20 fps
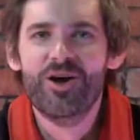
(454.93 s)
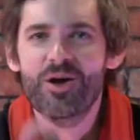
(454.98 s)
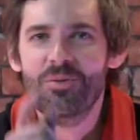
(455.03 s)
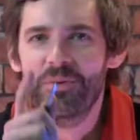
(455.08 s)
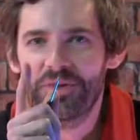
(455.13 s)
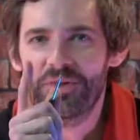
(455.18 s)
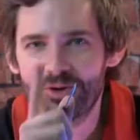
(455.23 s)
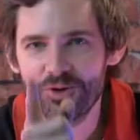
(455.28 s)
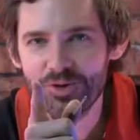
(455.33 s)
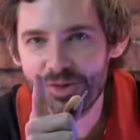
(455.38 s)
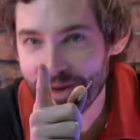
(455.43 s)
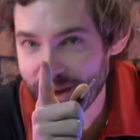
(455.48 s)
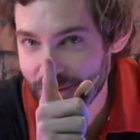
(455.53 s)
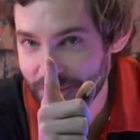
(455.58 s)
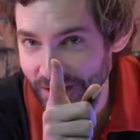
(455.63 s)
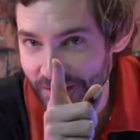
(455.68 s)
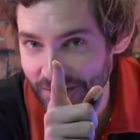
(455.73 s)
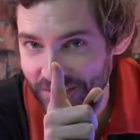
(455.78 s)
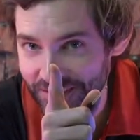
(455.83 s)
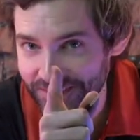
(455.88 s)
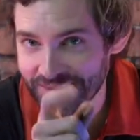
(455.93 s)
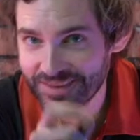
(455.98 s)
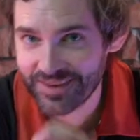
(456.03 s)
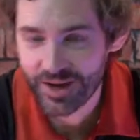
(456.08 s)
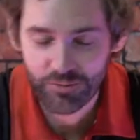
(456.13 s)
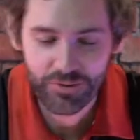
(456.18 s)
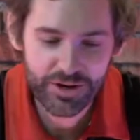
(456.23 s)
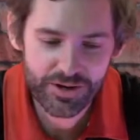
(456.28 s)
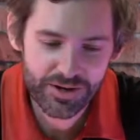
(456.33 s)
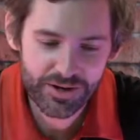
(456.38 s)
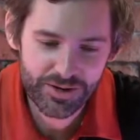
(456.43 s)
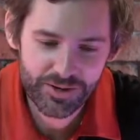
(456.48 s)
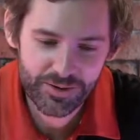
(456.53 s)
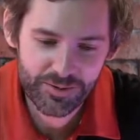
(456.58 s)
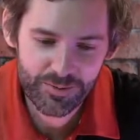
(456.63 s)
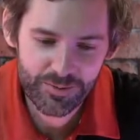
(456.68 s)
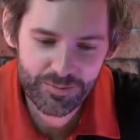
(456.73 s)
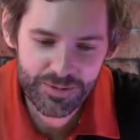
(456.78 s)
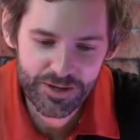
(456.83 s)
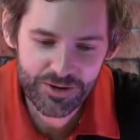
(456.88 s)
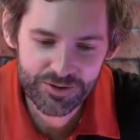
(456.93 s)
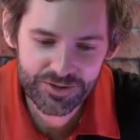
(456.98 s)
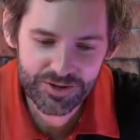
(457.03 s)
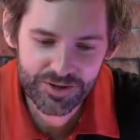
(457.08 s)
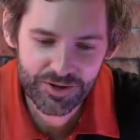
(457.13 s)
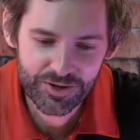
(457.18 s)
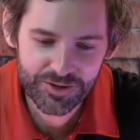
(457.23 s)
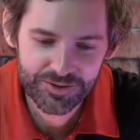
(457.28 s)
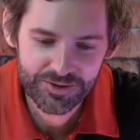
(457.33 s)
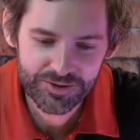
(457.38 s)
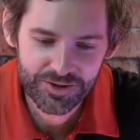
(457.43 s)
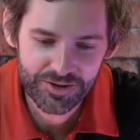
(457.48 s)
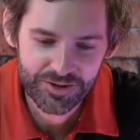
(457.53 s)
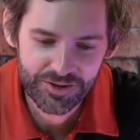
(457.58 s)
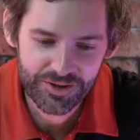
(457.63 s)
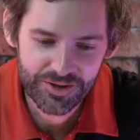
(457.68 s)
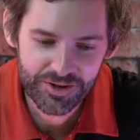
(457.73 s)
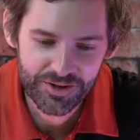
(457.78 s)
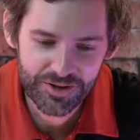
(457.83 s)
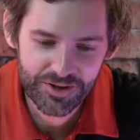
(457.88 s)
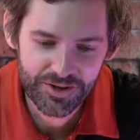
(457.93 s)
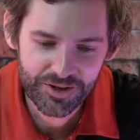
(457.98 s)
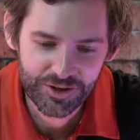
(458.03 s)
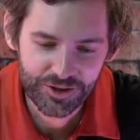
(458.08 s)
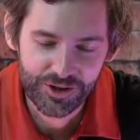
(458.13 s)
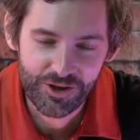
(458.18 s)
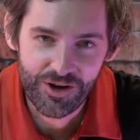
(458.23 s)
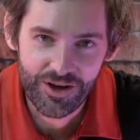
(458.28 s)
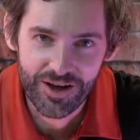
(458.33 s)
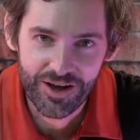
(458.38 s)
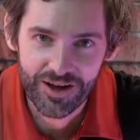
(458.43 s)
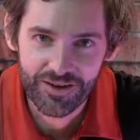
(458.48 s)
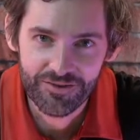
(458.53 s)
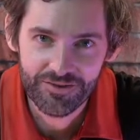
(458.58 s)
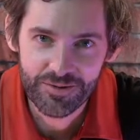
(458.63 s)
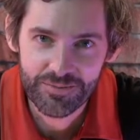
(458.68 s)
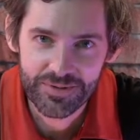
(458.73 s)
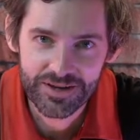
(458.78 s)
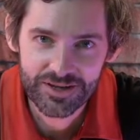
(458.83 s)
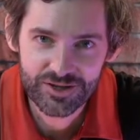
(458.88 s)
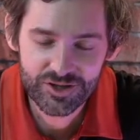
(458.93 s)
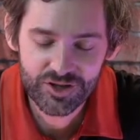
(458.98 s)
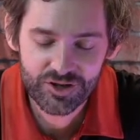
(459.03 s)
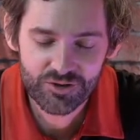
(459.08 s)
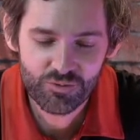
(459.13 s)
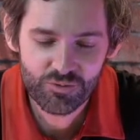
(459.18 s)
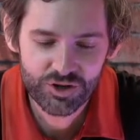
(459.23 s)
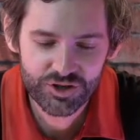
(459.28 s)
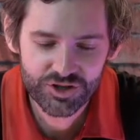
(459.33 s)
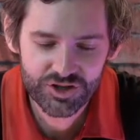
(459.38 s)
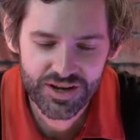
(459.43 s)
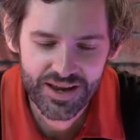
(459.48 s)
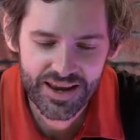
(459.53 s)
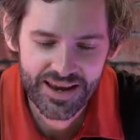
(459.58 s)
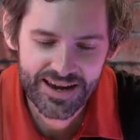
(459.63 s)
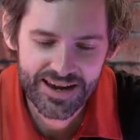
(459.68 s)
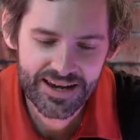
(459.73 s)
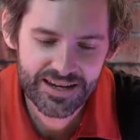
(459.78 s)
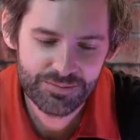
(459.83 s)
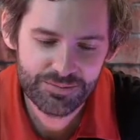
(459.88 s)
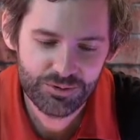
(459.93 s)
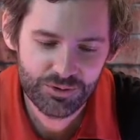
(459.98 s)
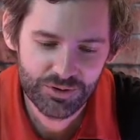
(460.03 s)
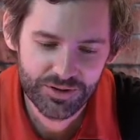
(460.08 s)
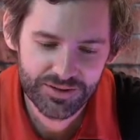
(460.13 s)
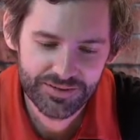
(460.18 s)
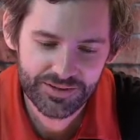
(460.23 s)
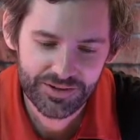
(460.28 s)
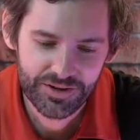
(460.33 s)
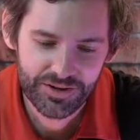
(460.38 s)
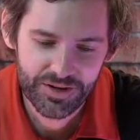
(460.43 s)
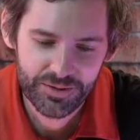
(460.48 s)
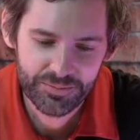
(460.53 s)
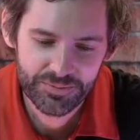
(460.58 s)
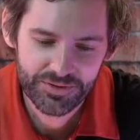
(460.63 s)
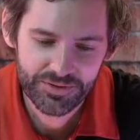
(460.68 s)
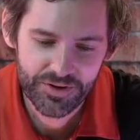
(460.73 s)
No, but the good thing about this is that because it goes on live, it means you can watch it at any point in time.